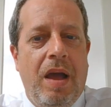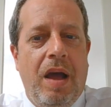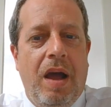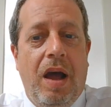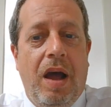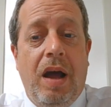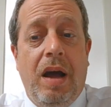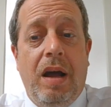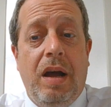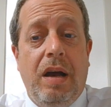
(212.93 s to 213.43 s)

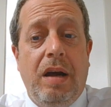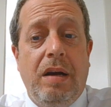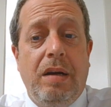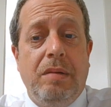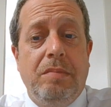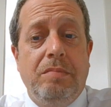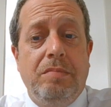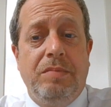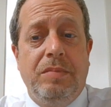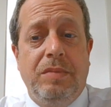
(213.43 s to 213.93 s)

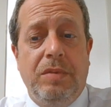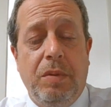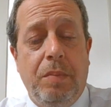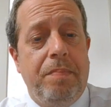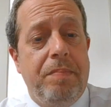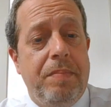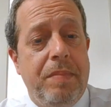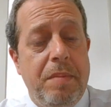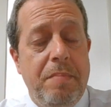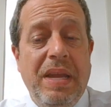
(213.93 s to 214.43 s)

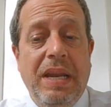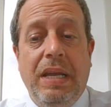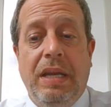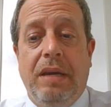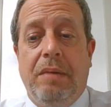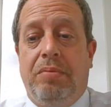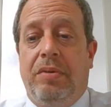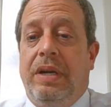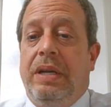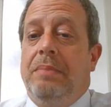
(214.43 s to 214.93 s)
So the meaning
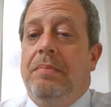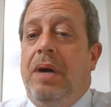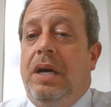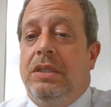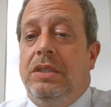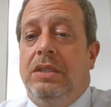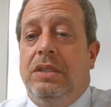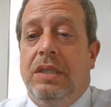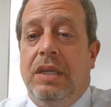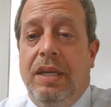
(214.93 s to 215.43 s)
of pretty
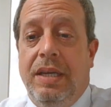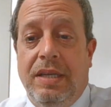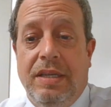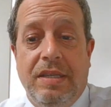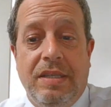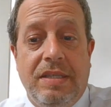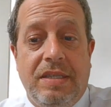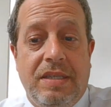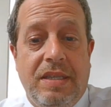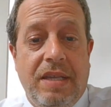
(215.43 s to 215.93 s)
much
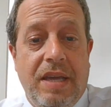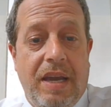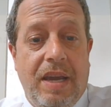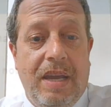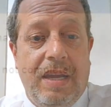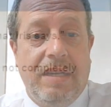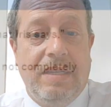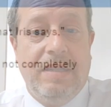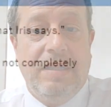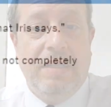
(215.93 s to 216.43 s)
is that